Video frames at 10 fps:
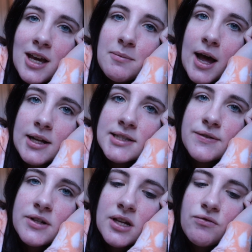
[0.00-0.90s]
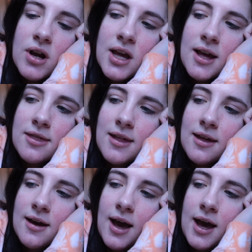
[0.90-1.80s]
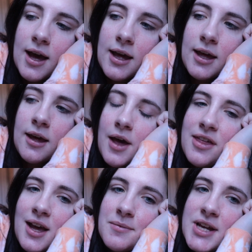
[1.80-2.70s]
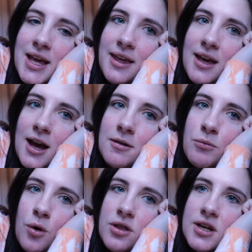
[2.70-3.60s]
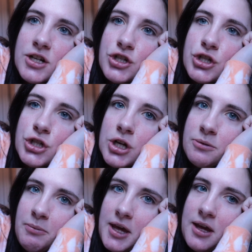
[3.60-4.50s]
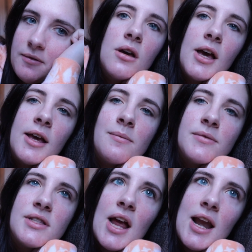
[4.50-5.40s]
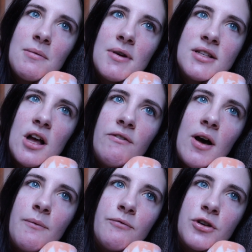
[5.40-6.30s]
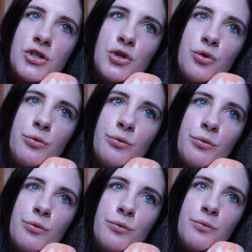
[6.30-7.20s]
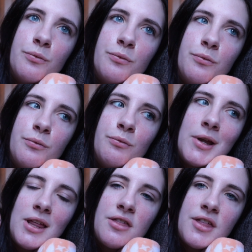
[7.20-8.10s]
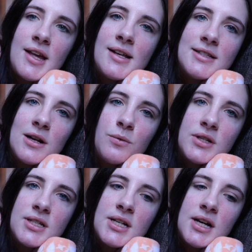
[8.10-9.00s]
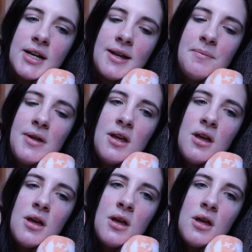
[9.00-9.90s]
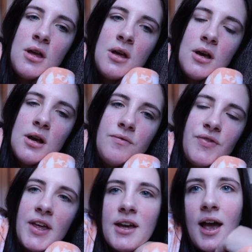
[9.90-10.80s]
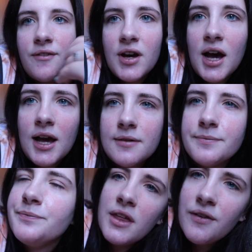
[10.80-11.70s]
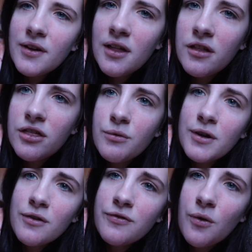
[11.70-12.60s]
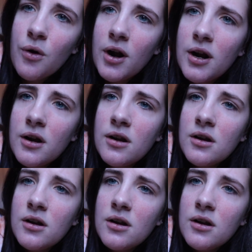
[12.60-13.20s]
think I balance everything right. I think I'm taking on more than I should be. I'm signing myself up for too many things at one time. Like, I've got like 3 or 4